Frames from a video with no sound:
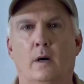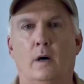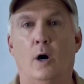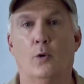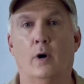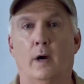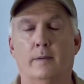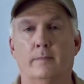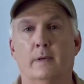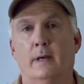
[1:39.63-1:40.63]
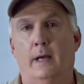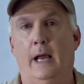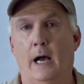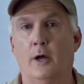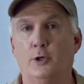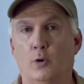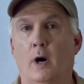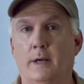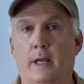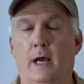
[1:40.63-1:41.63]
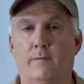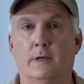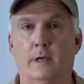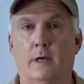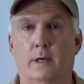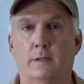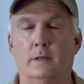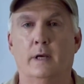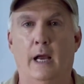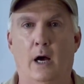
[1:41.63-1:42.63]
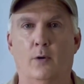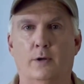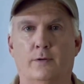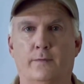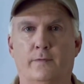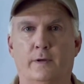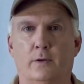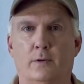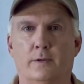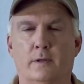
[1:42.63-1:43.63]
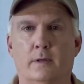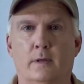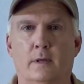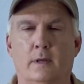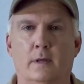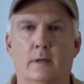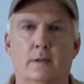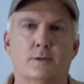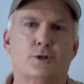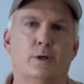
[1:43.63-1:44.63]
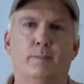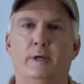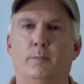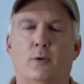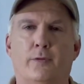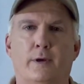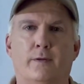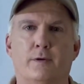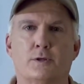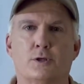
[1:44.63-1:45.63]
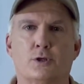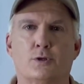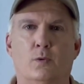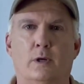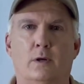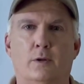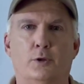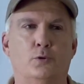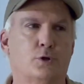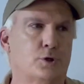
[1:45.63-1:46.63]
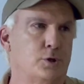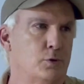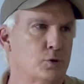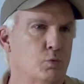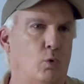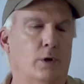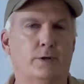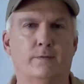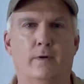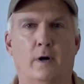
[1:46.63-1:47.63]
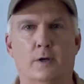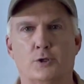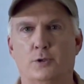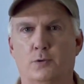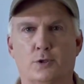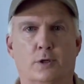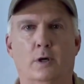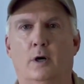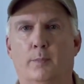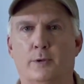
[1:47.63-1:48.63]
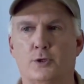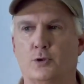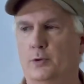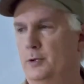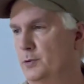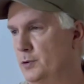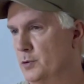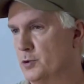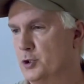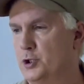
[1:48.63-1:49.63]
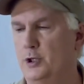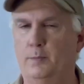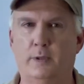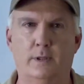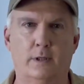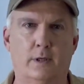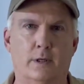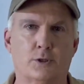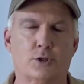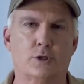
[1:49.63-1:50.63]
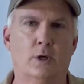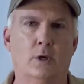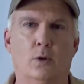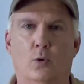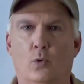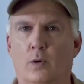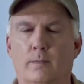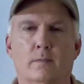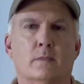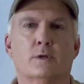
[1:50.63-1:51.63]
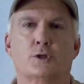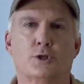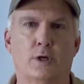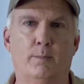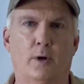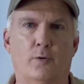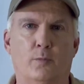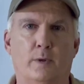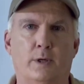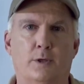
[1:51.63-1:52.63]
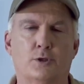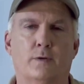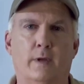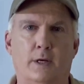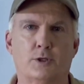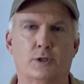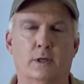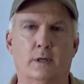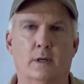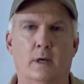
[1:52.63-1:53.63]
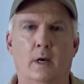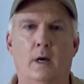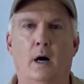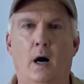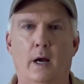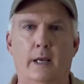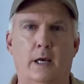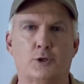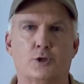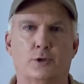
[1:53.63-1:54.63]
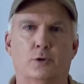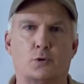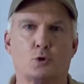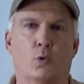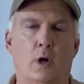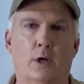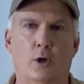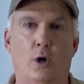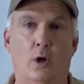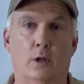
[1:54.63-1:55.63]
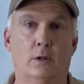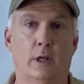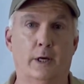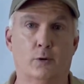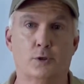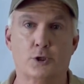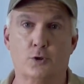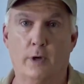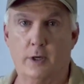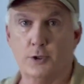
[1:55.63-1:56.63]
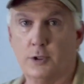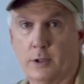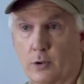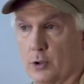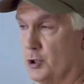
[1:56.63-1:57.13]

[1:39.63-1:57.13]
All right, how do I navigate out in the field? Some people think this is, well, you just use one device, you use a compass or you use GPS or some other means and that's it. I actually use what I call a layered strategy, and it looks